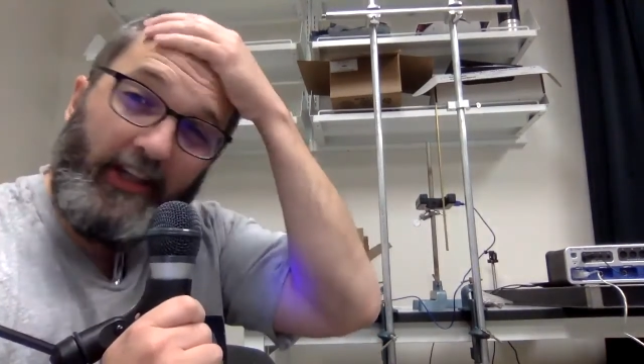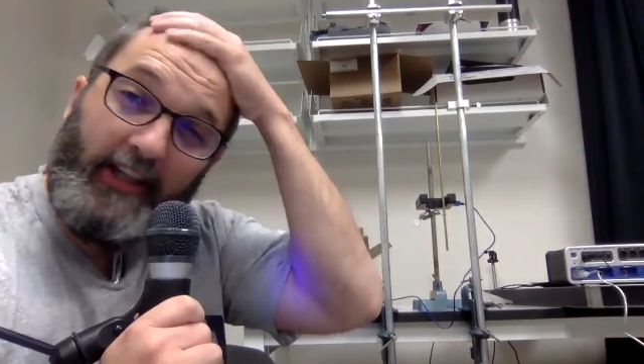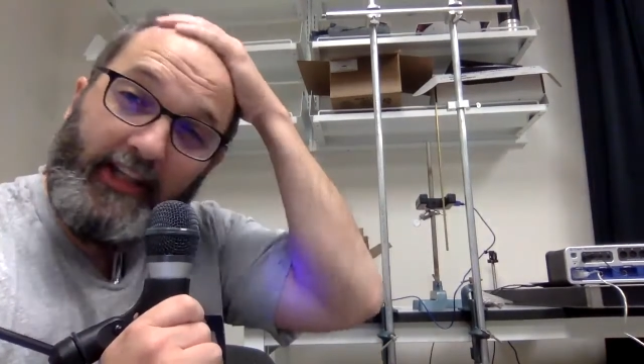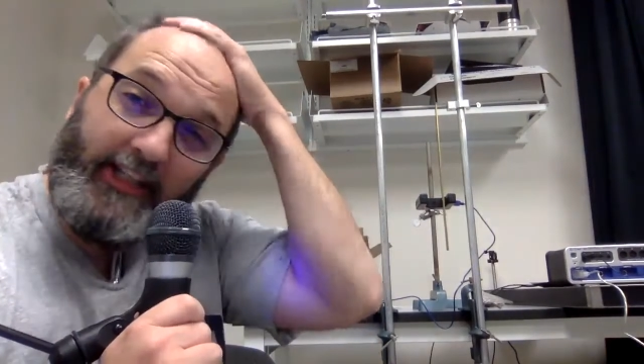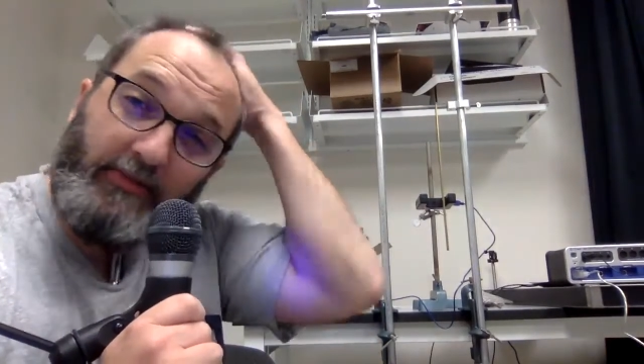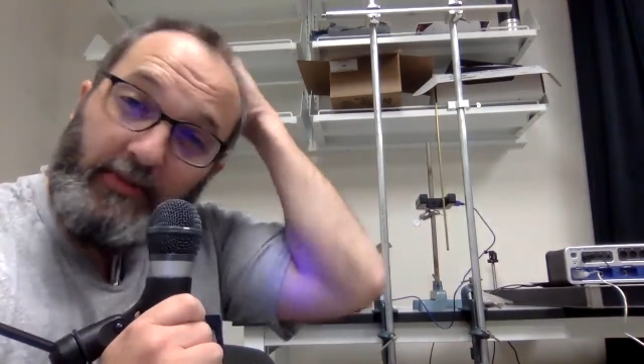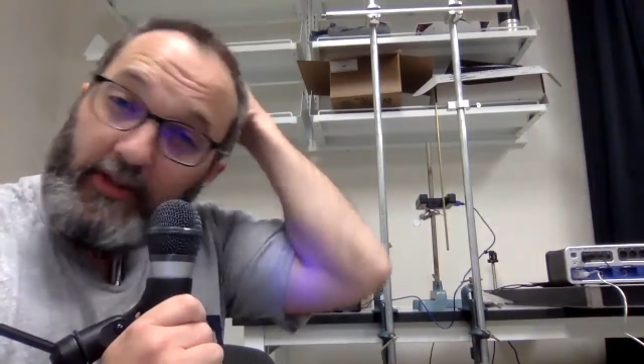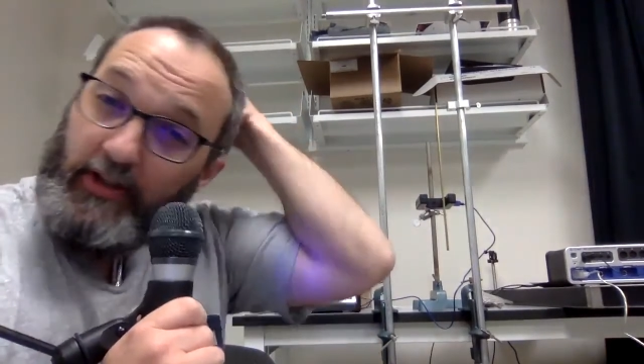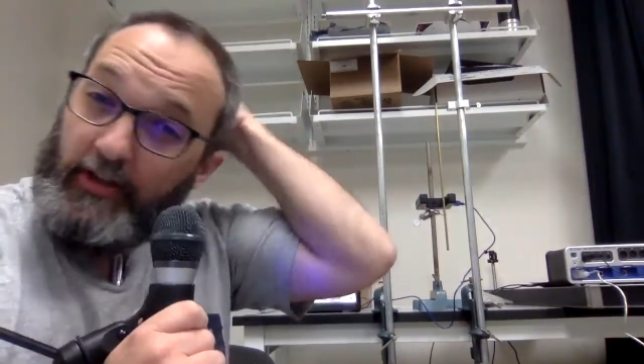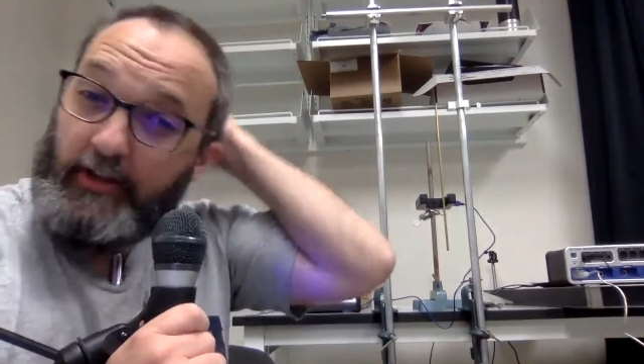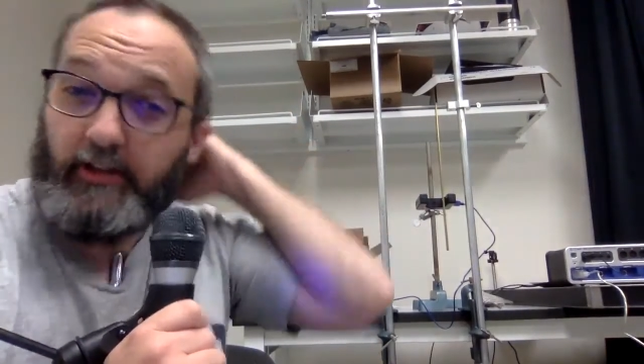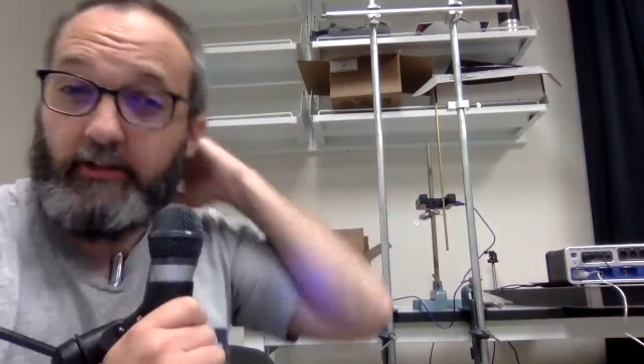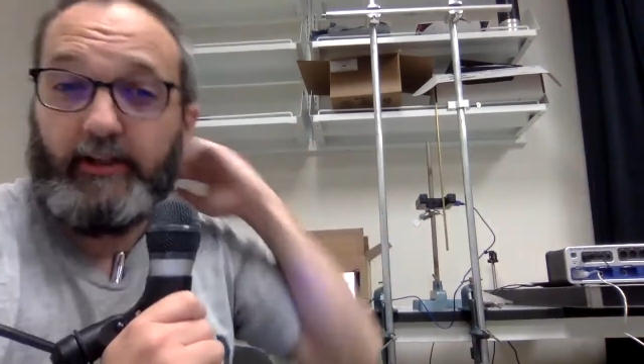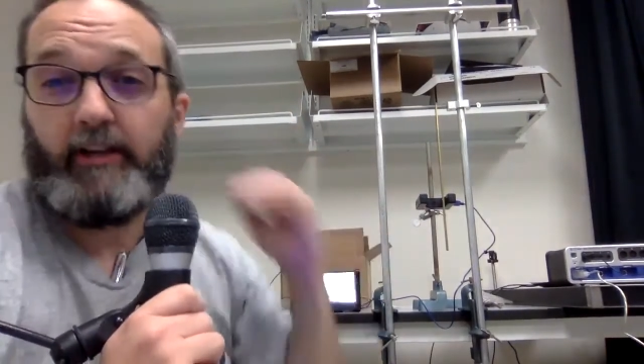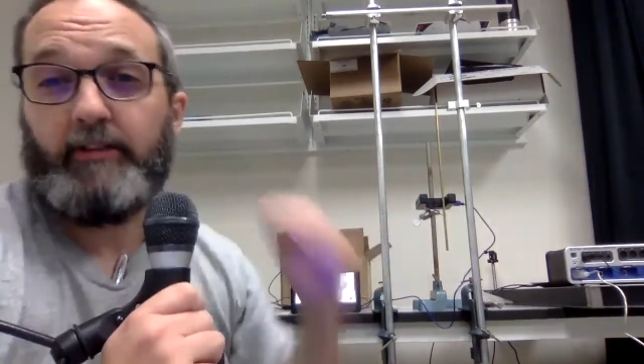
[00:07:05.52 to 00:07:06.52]
the things we could
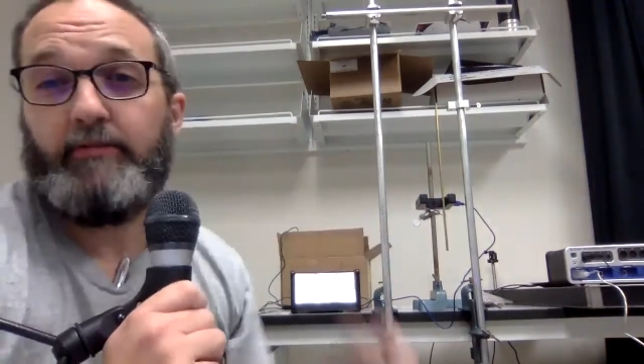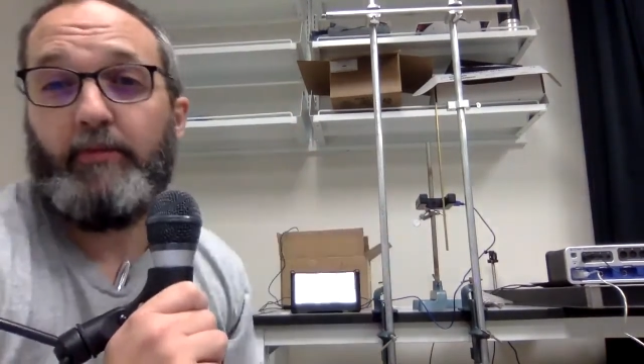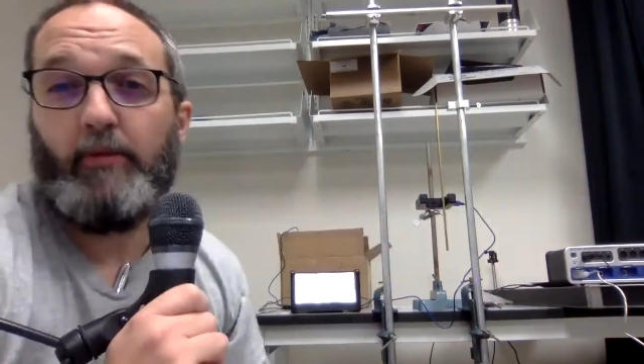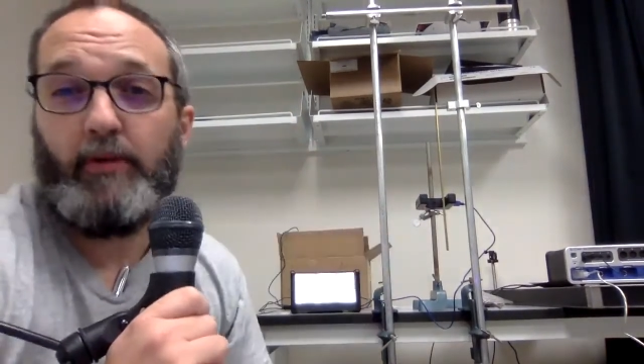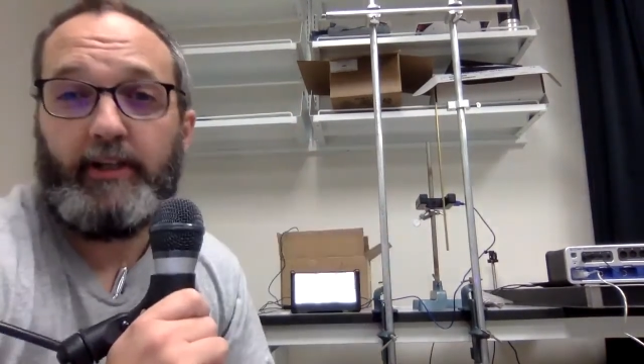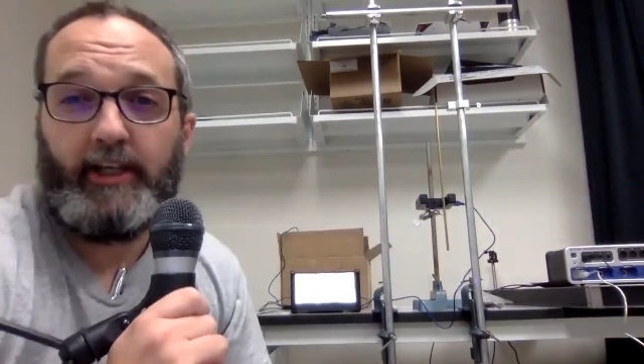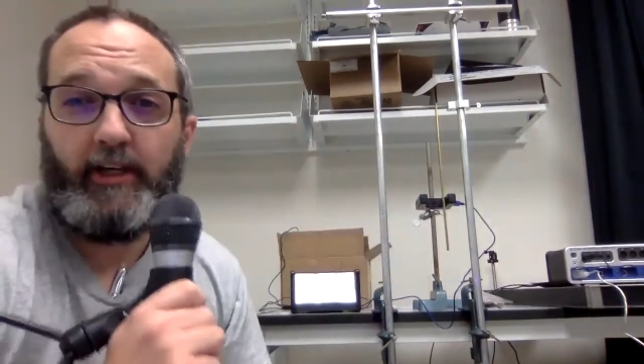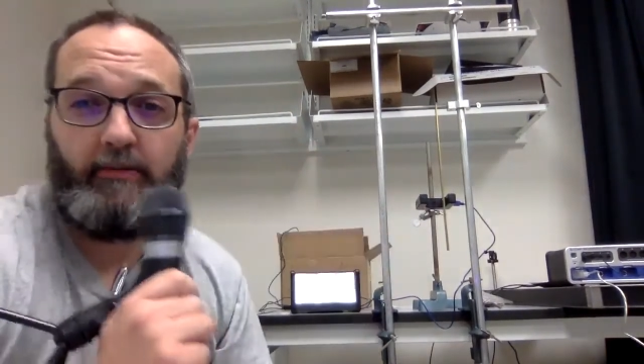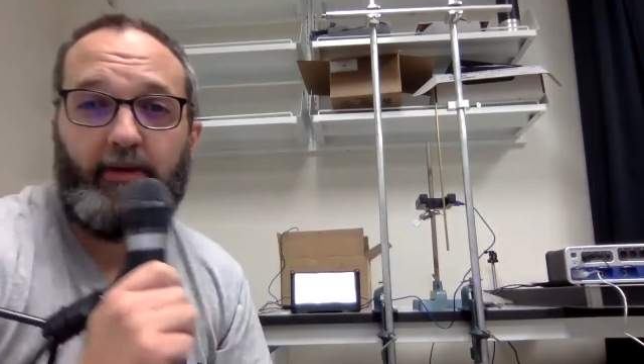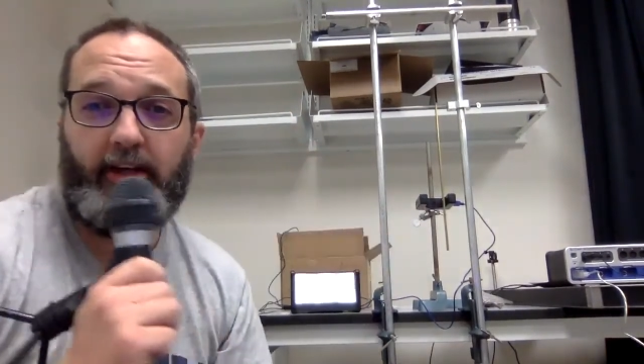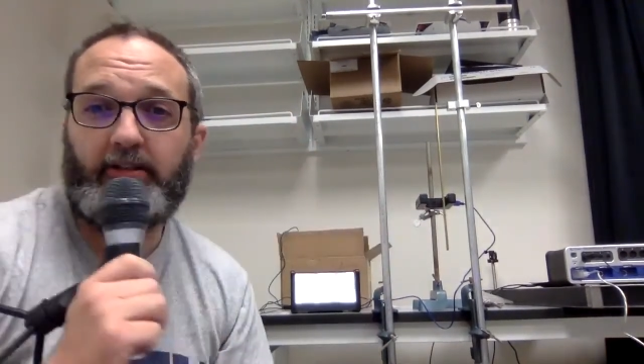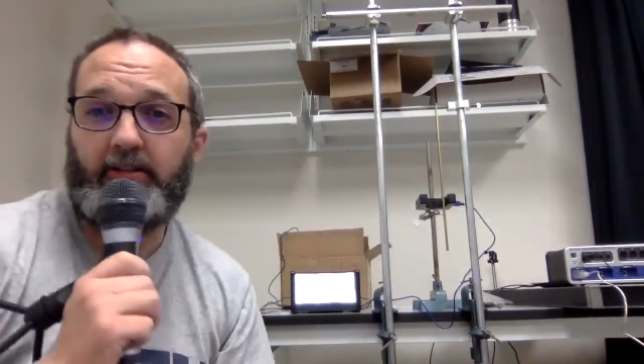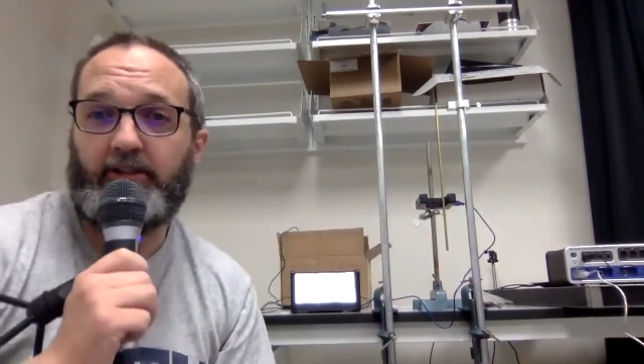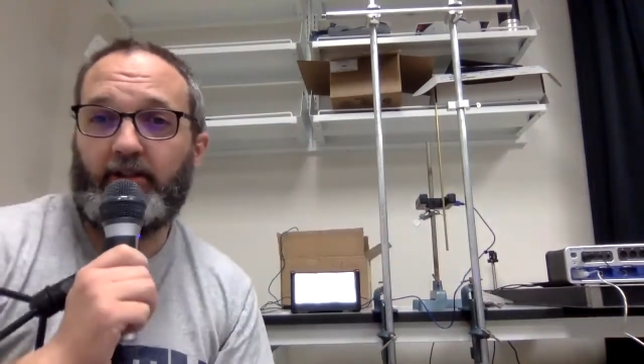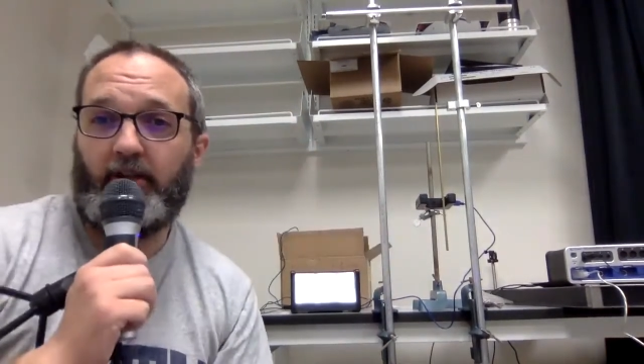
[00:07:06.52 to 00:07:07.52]
correct for to get a better
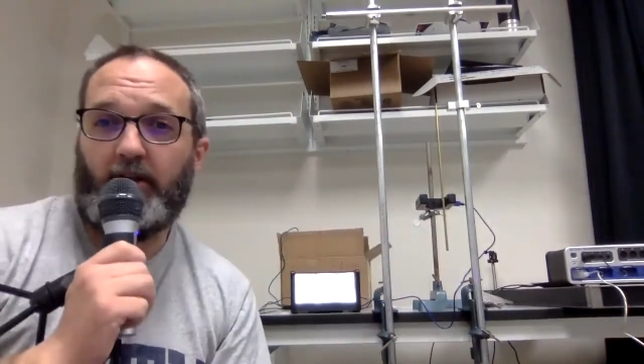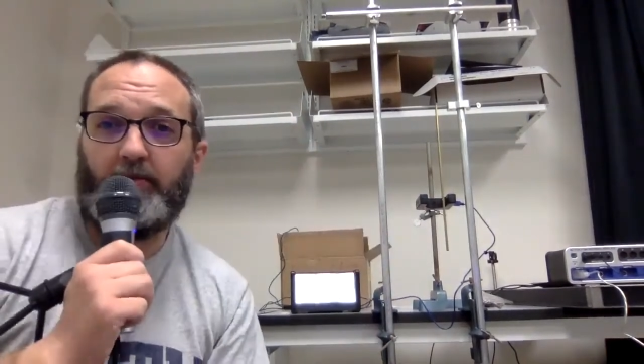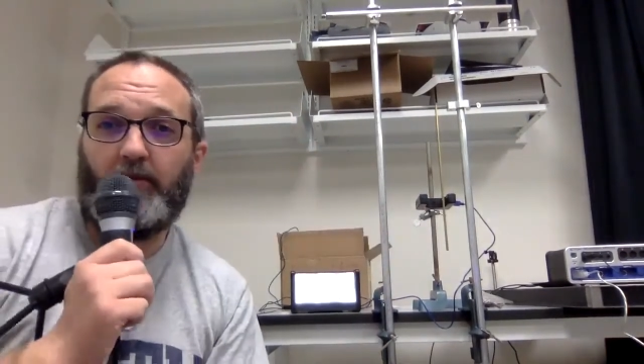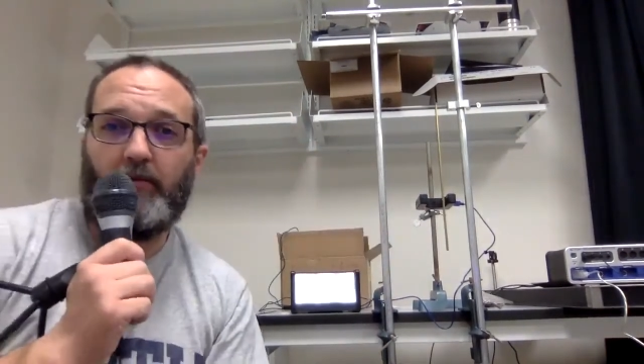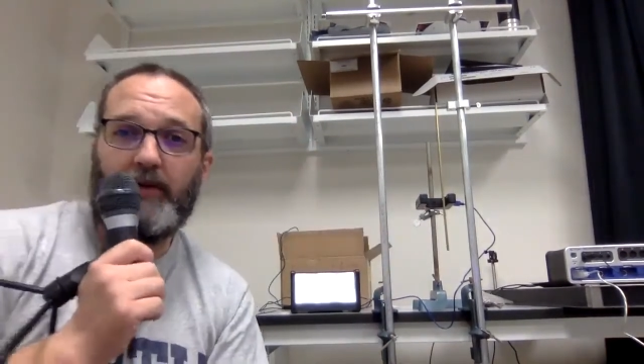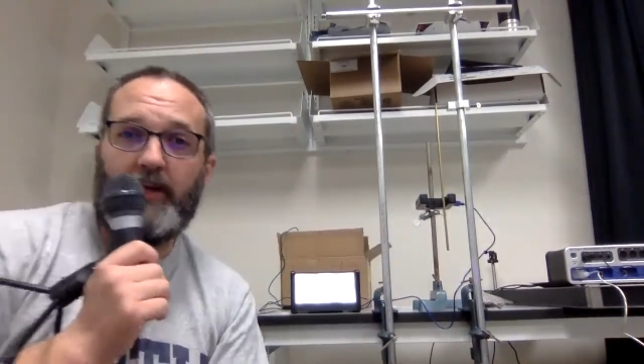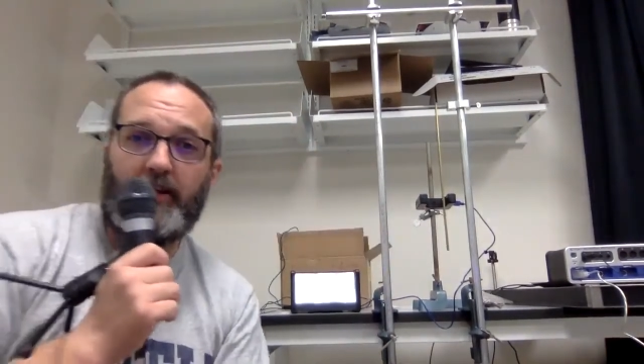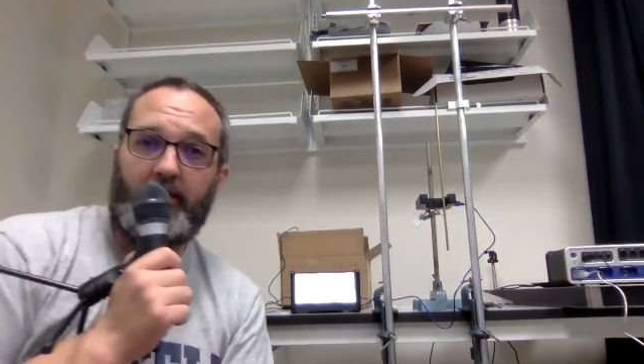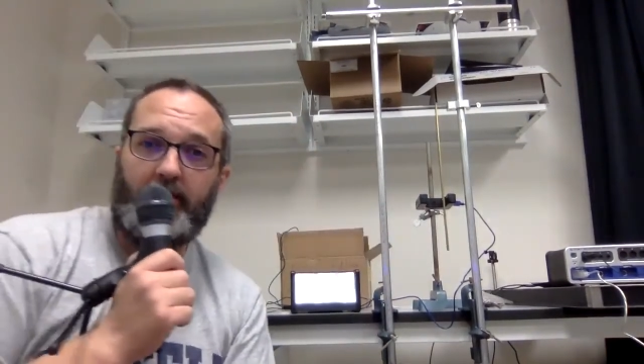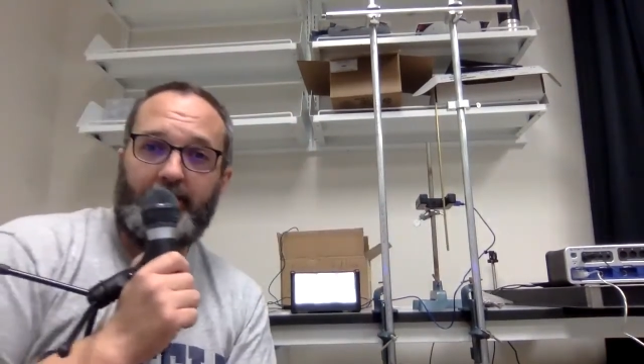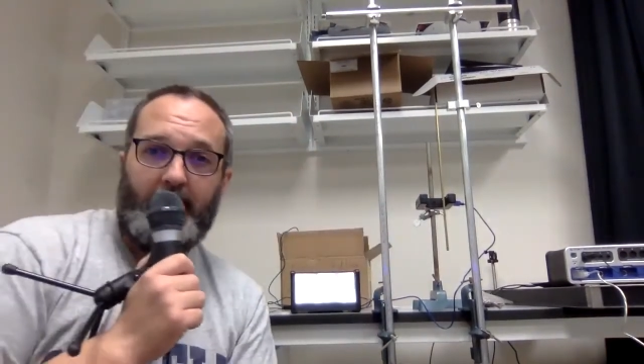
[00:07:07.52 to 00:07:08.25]
result, but we're not